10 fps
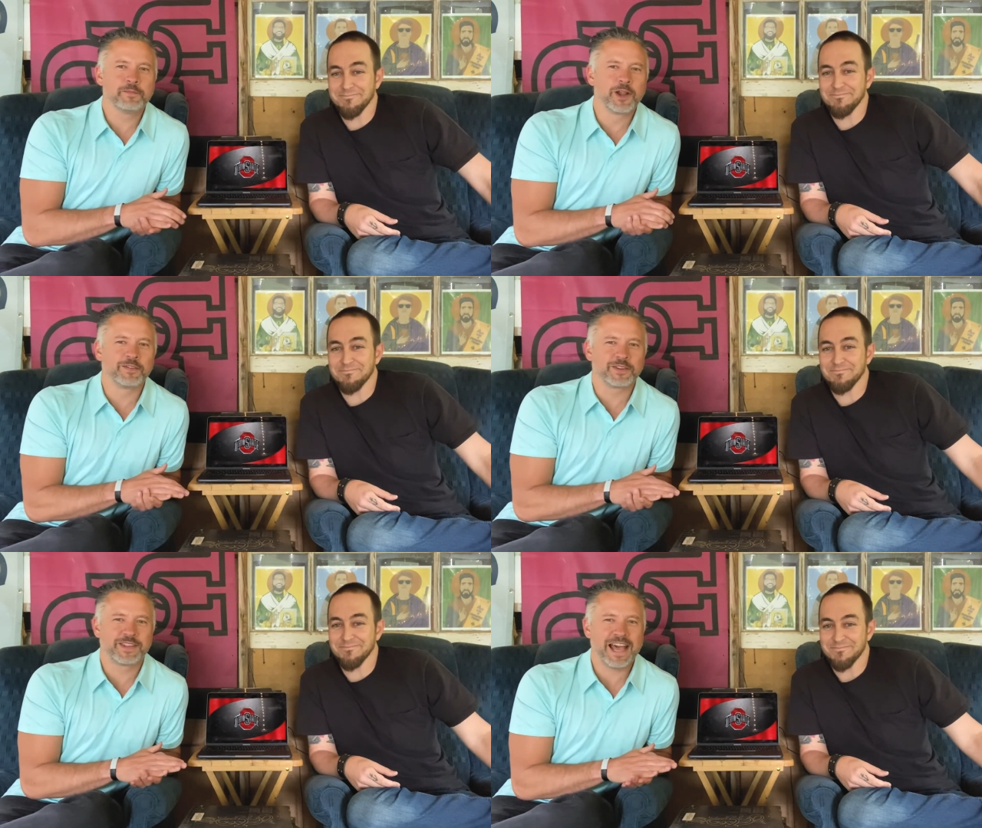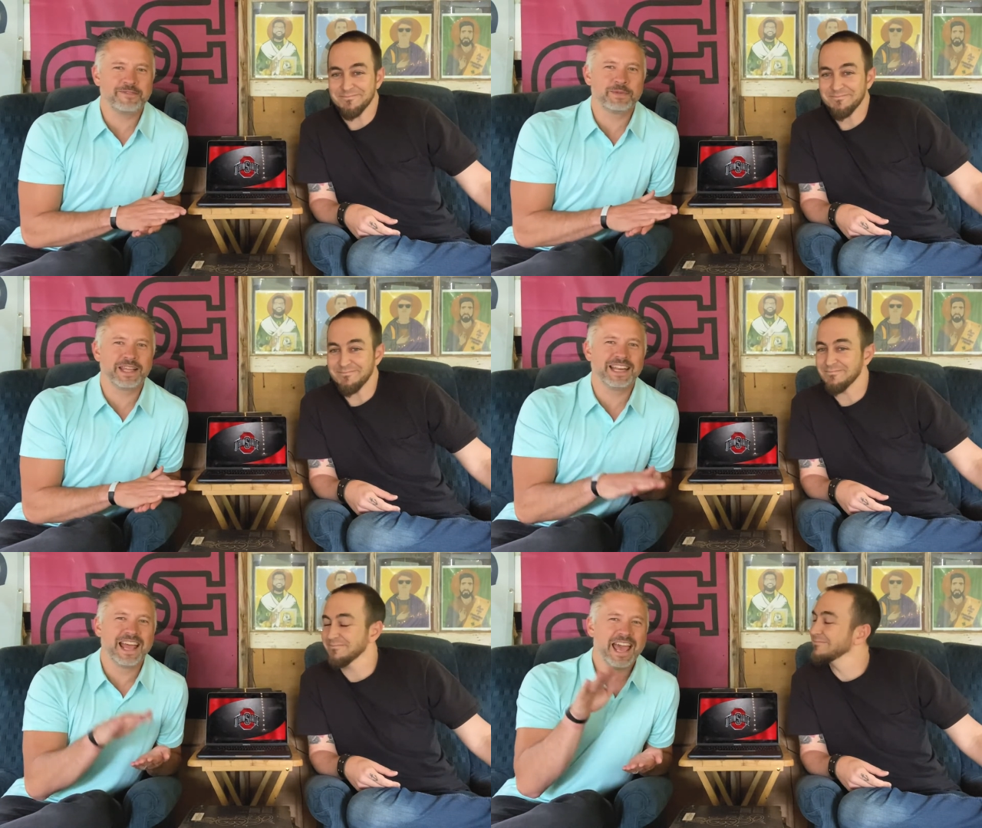Speaker 1: middle of a staff
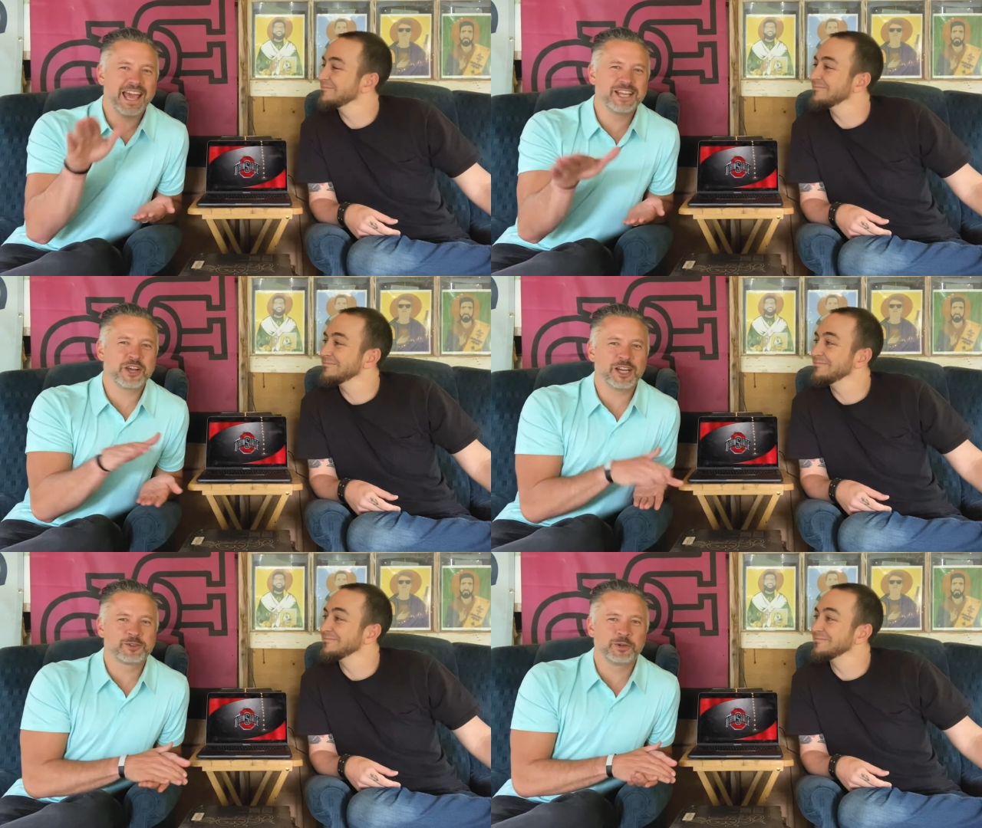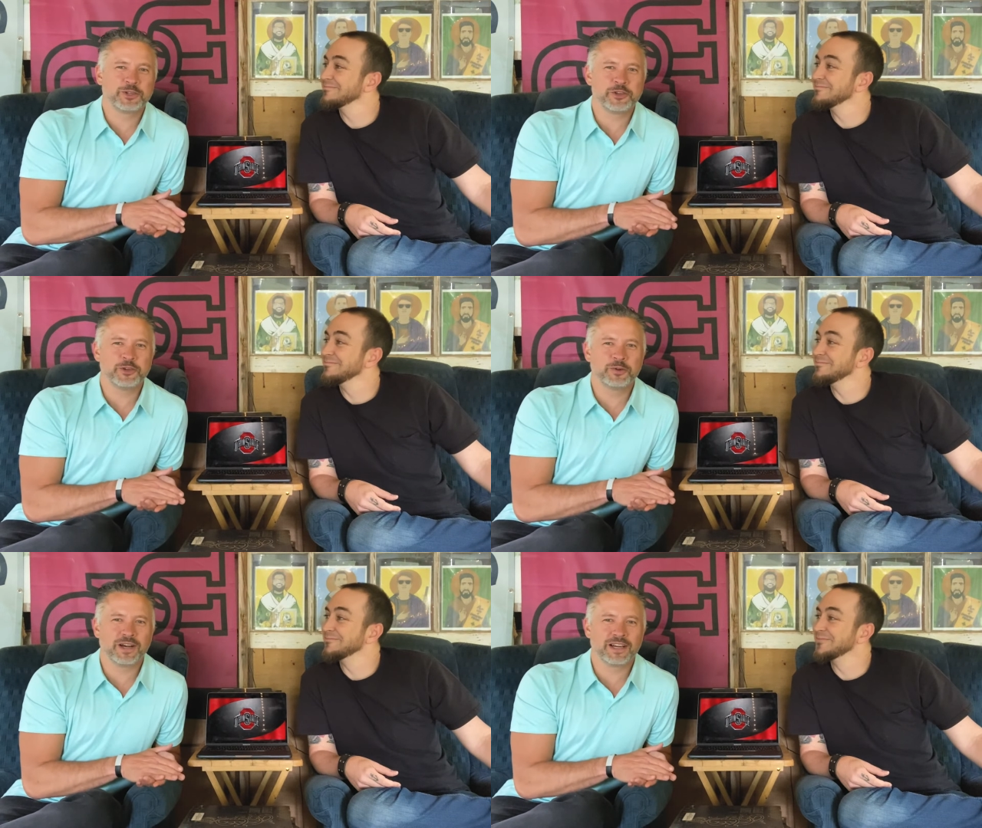meeting, hey, Josh, would
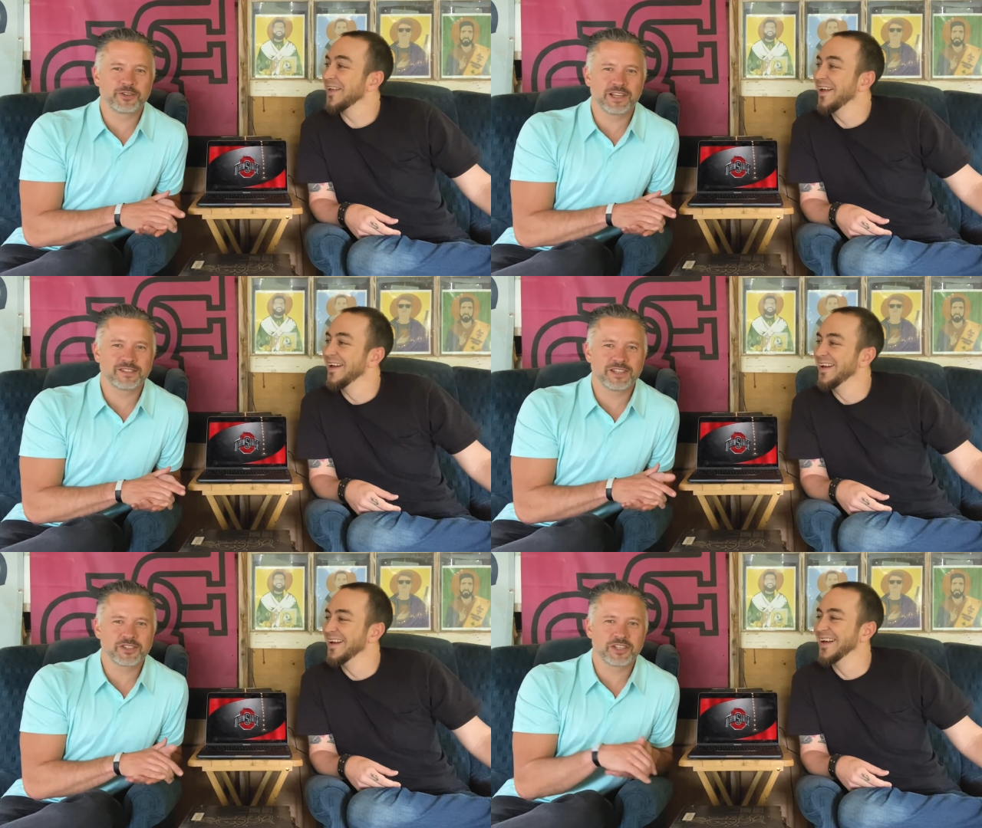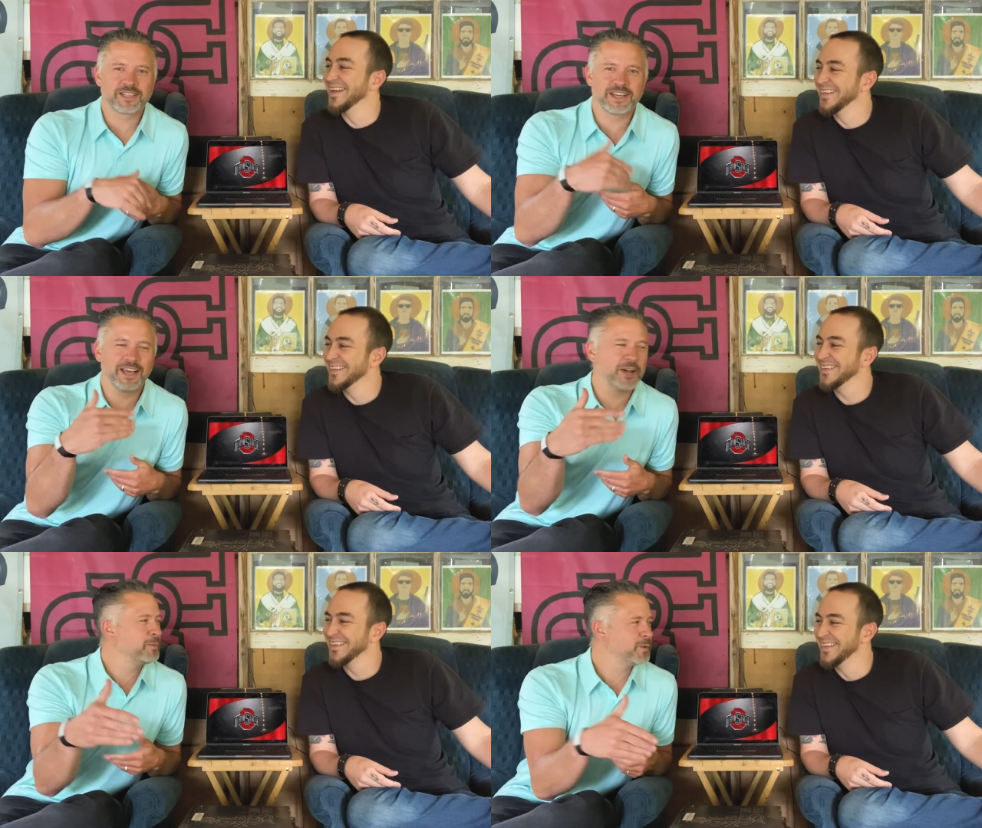you uh, transition to
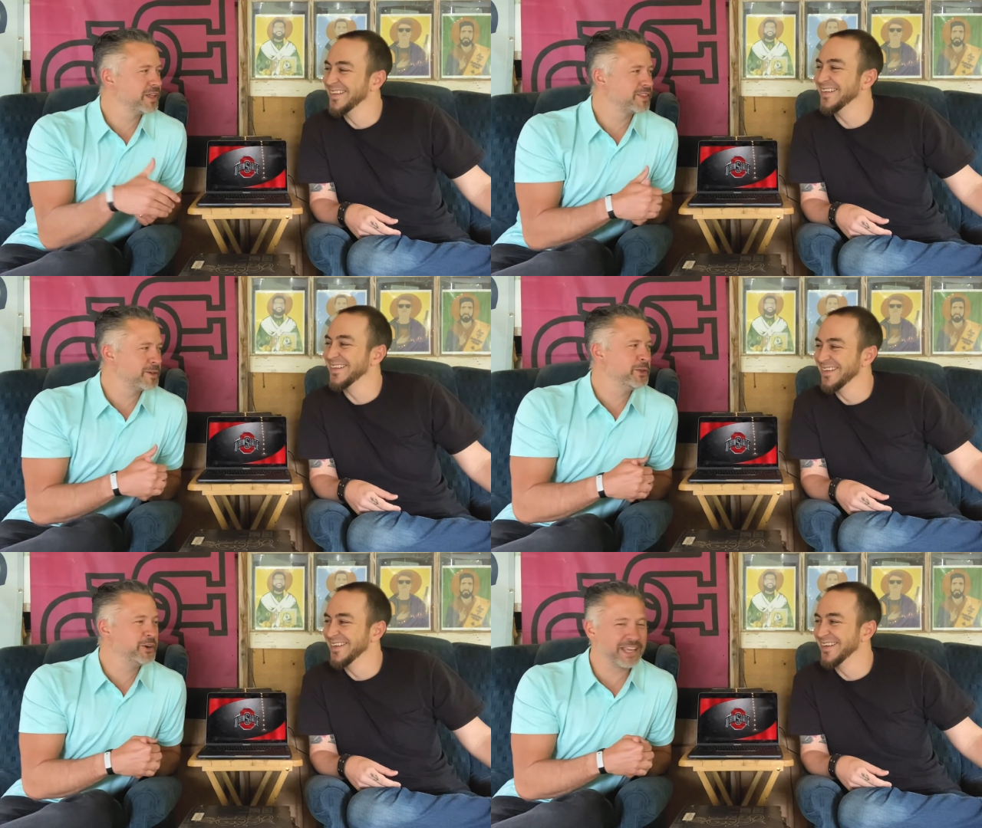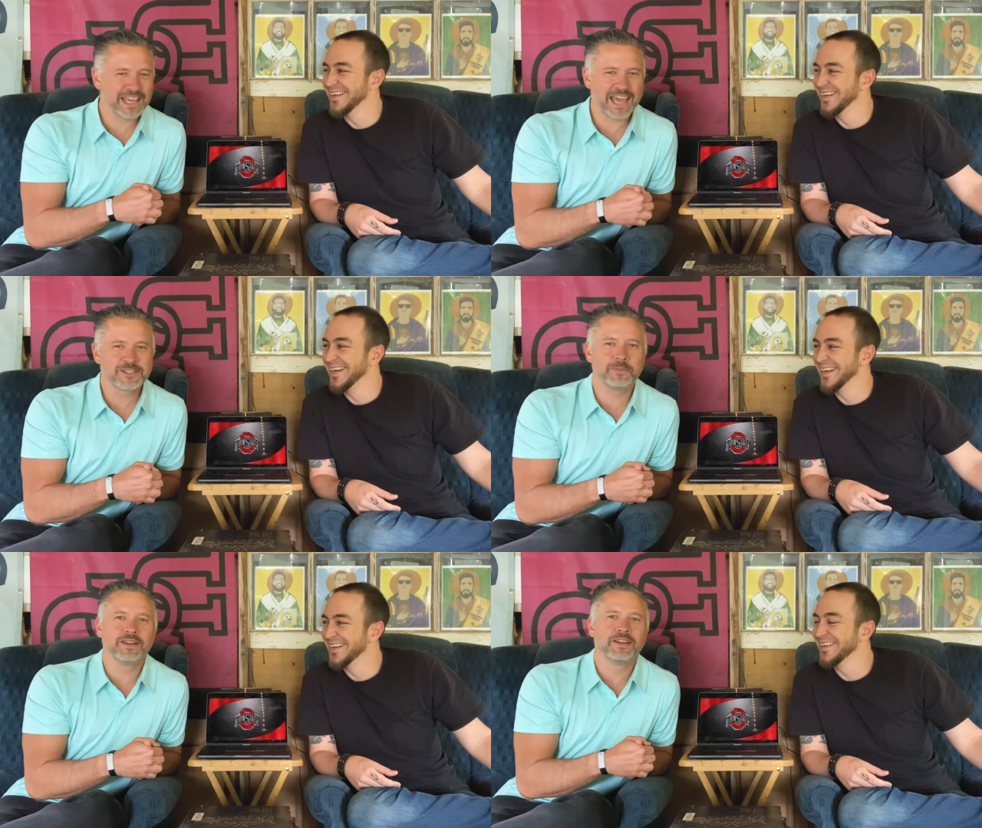help with community
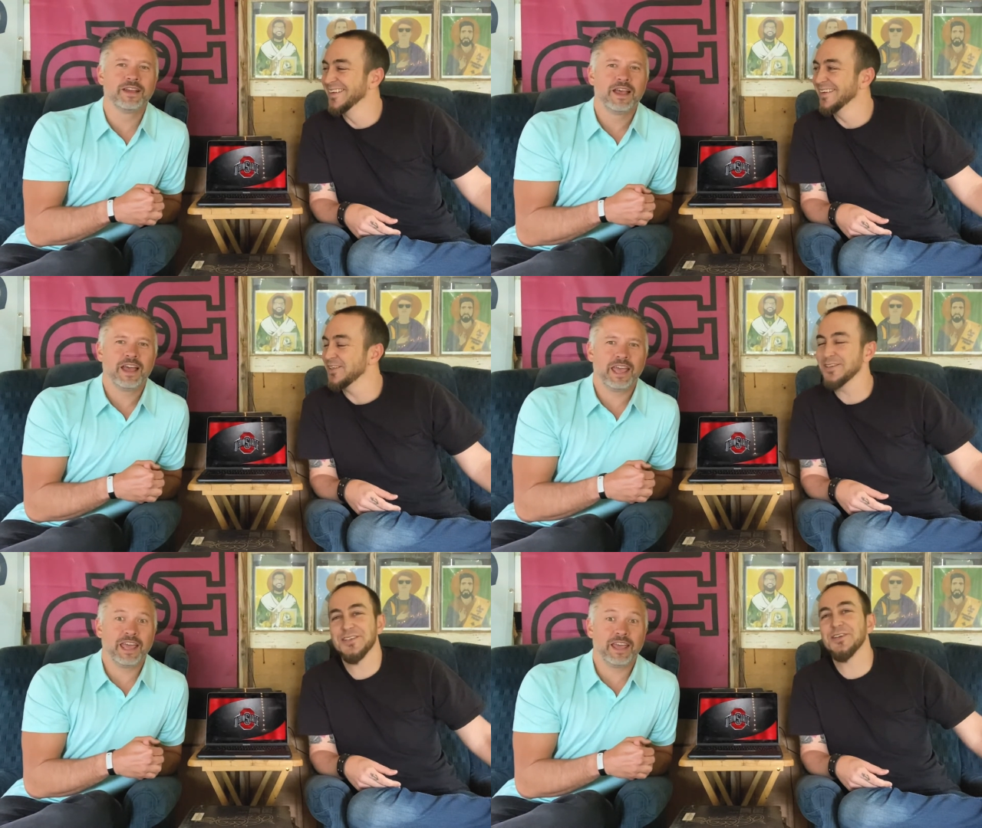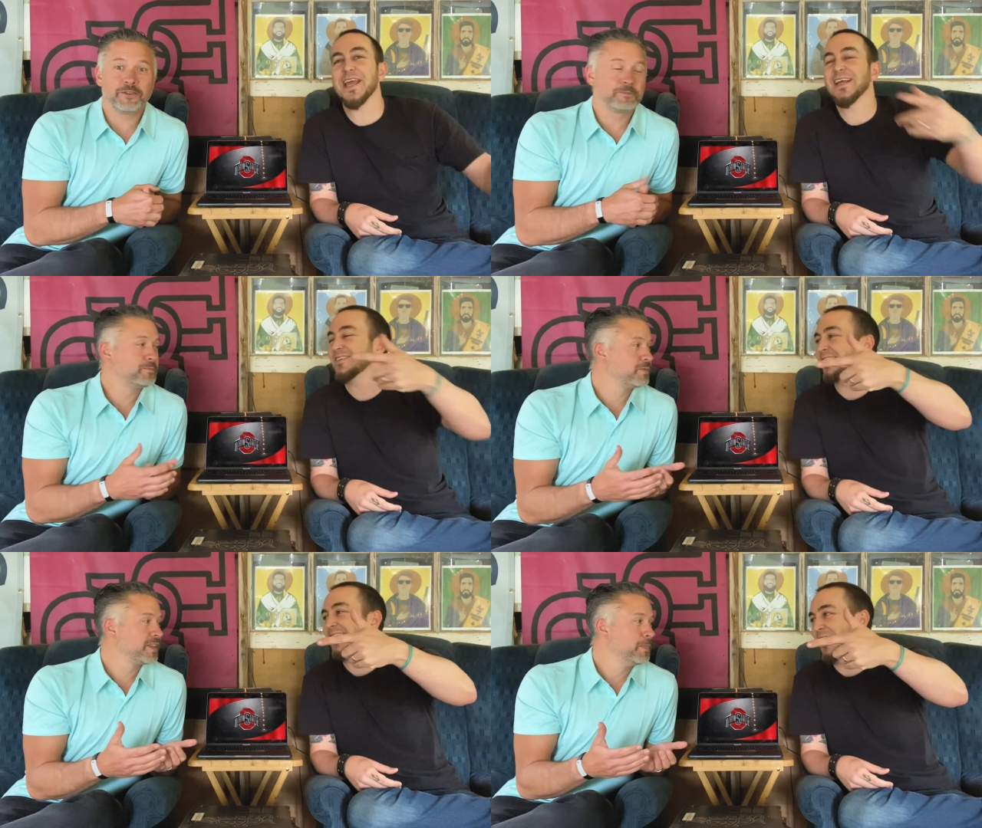engagement? You, and, you,
Speaker 2: can't
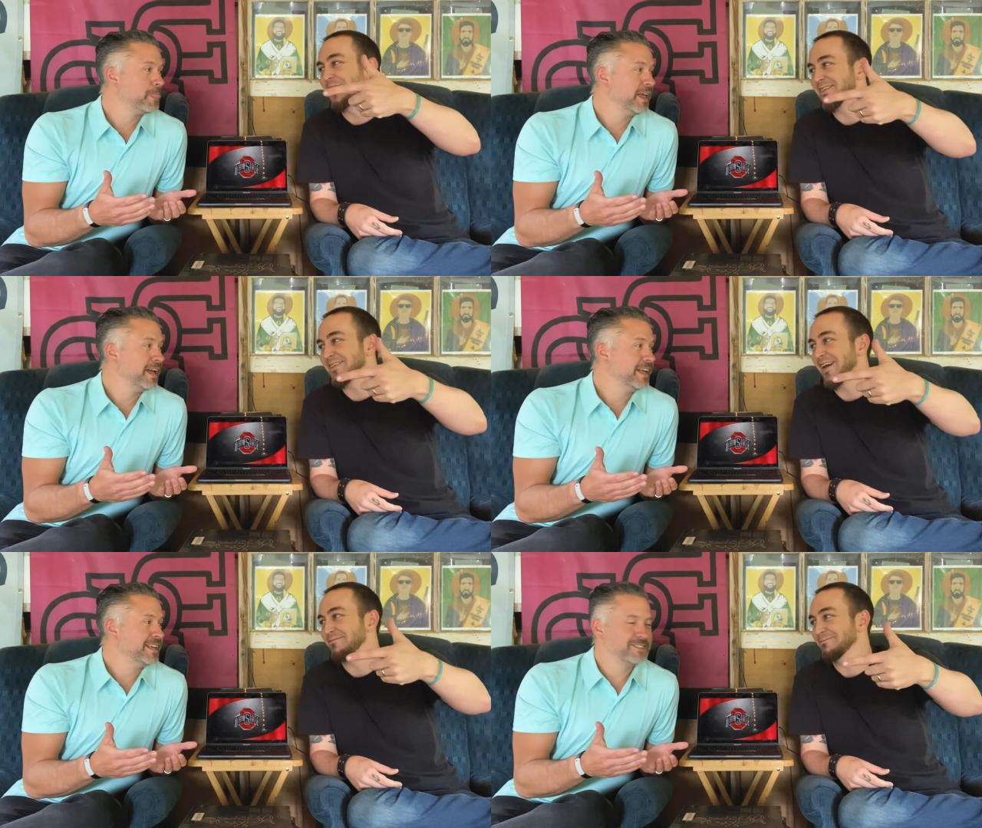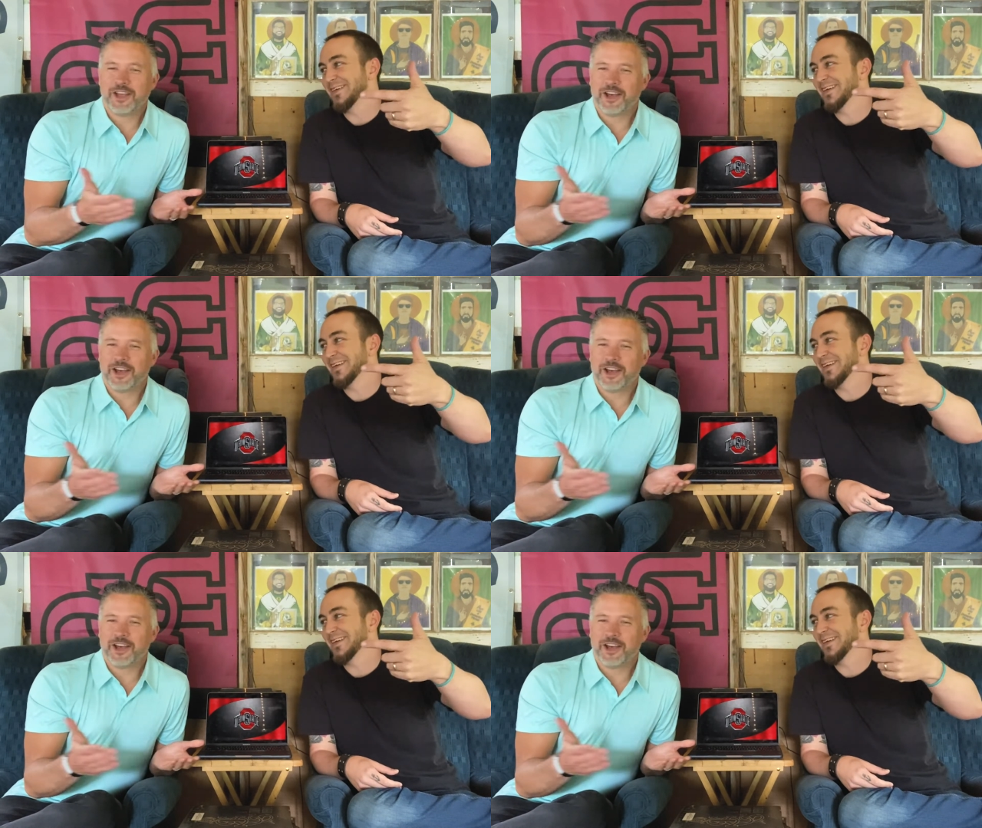say no in a staff meeting.